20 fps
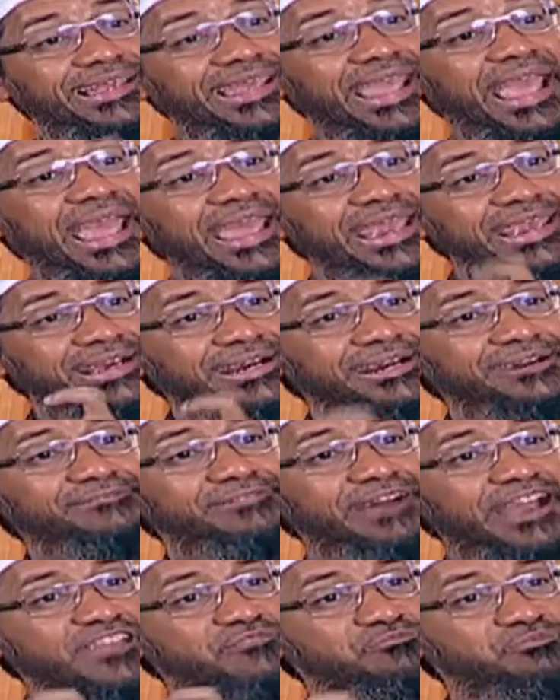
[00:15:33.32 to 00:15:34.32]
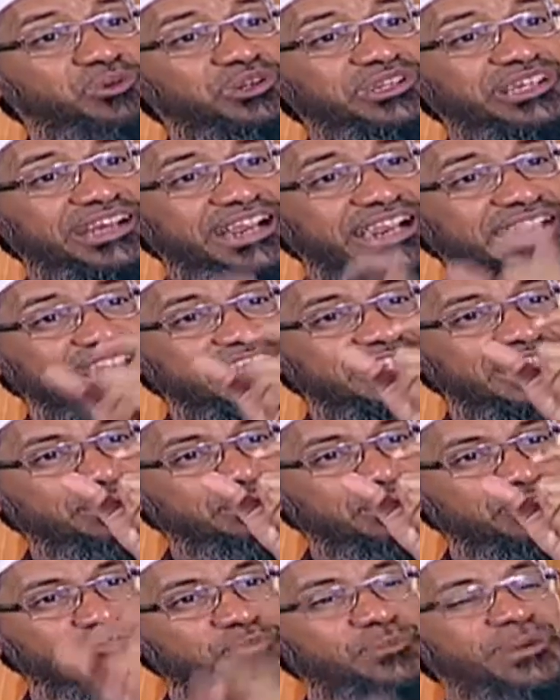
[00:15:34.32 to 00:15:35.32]
can a wife put a
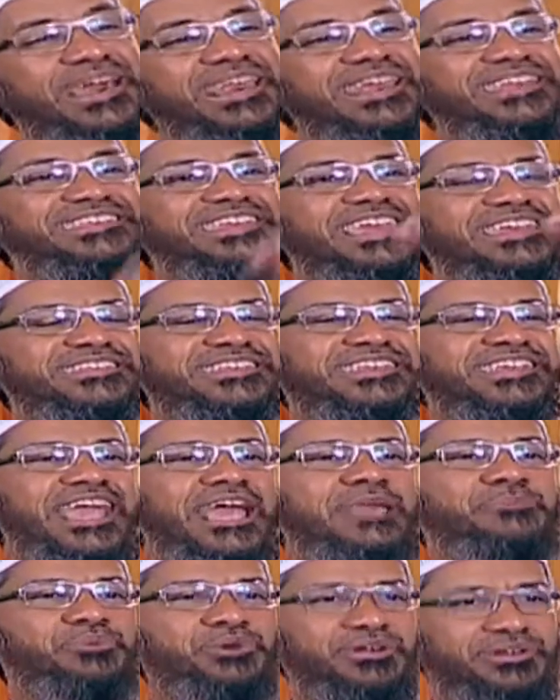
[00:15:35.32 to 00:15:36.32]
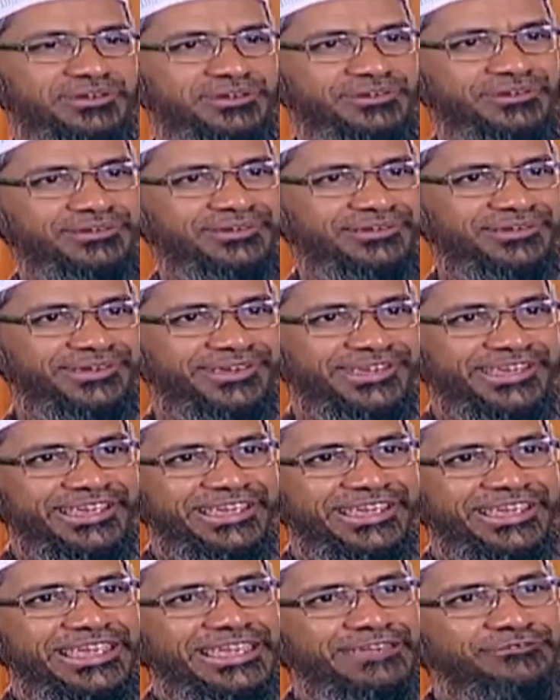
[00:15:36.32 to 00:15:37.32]
condition before marriage? Yes, she can put.
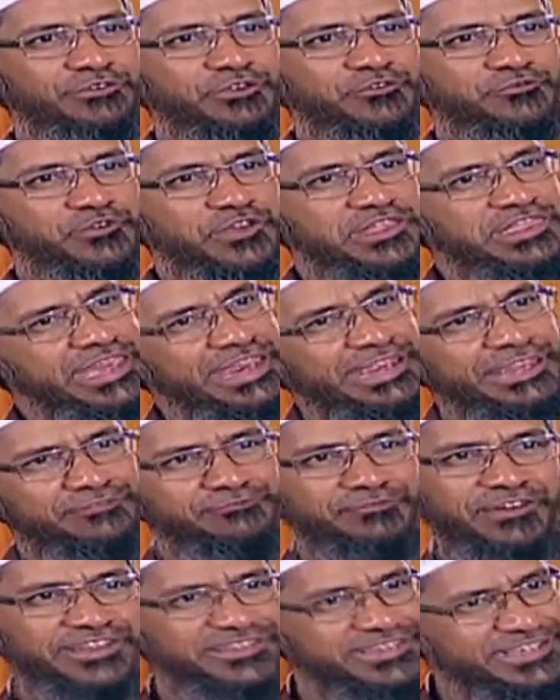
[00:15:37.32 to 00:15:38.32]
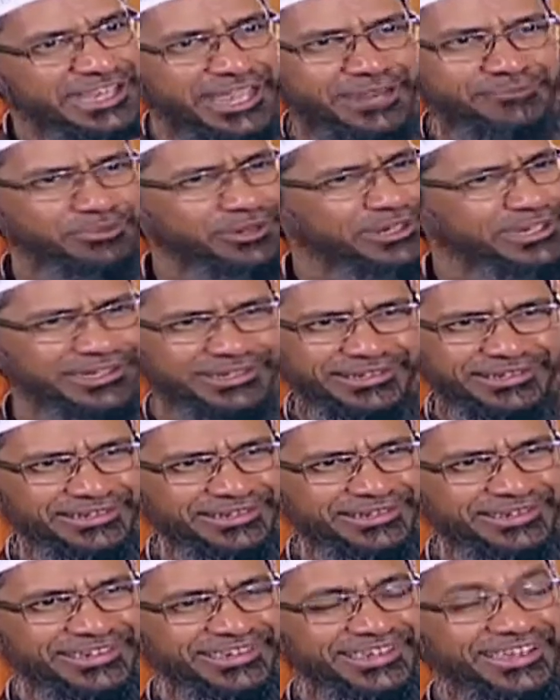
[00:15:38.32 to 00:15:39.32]
Even if we say it is first, she can put.
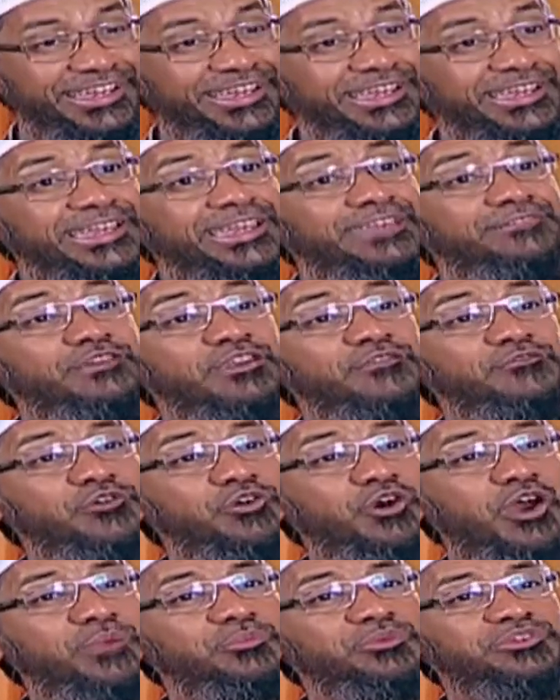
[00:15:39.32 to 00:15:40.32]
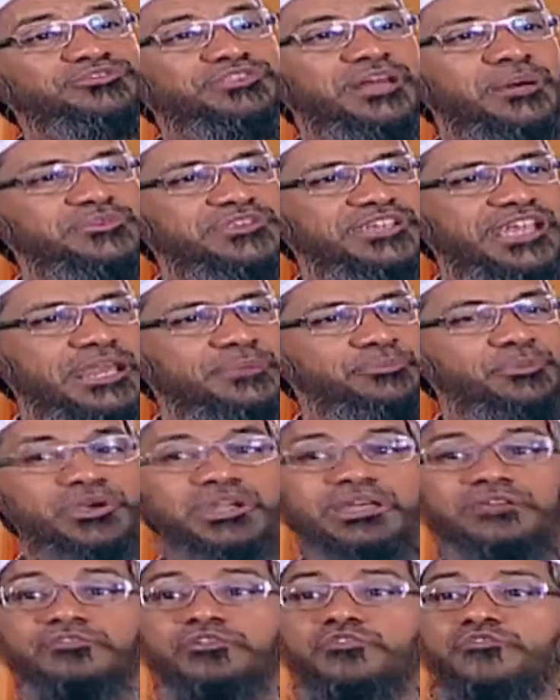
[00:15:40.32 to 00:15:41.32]
Even if you call mustahab, she can
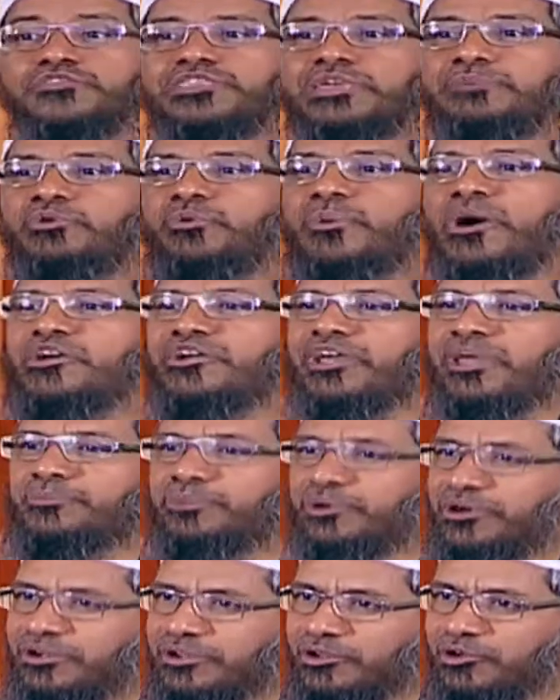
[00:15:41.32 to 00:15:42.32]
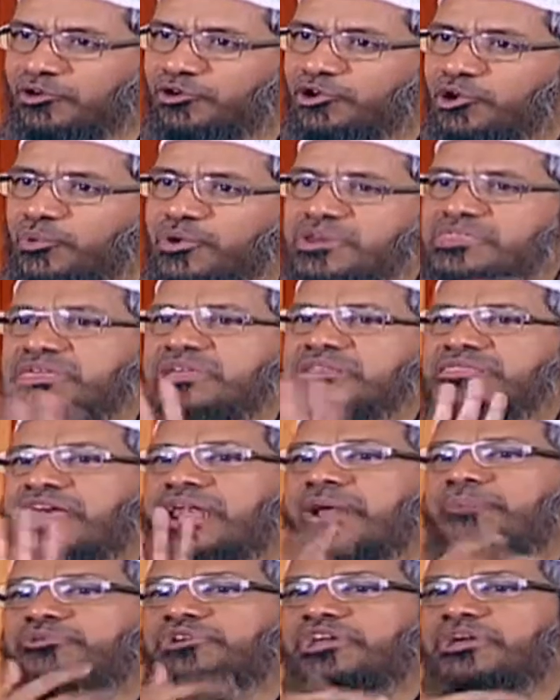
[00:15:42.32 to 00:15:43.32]
put. Even if you say muba, you can put. No one says
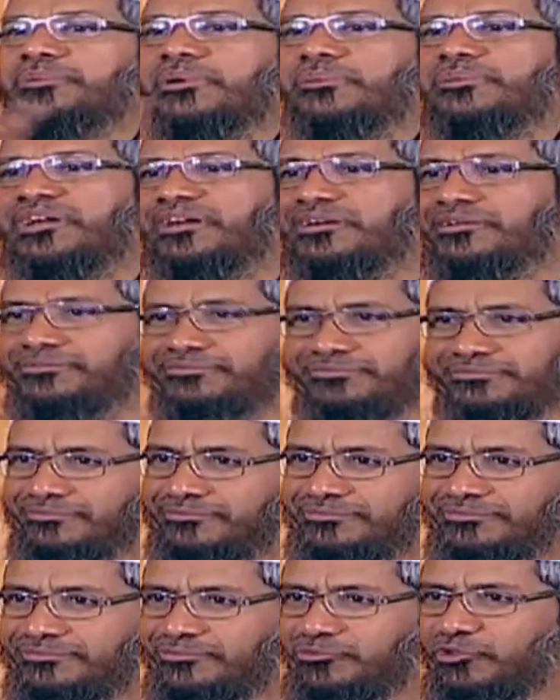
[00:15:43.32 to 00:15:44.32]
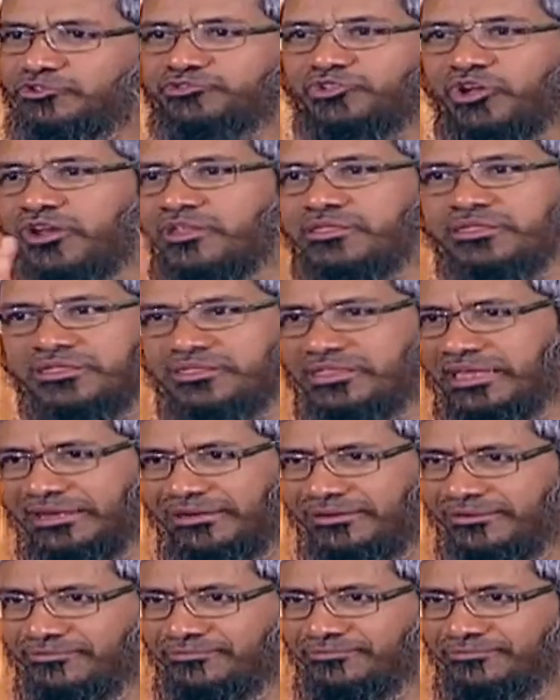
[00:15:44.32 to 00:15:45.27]
haram to keep a beard. No scholar says that.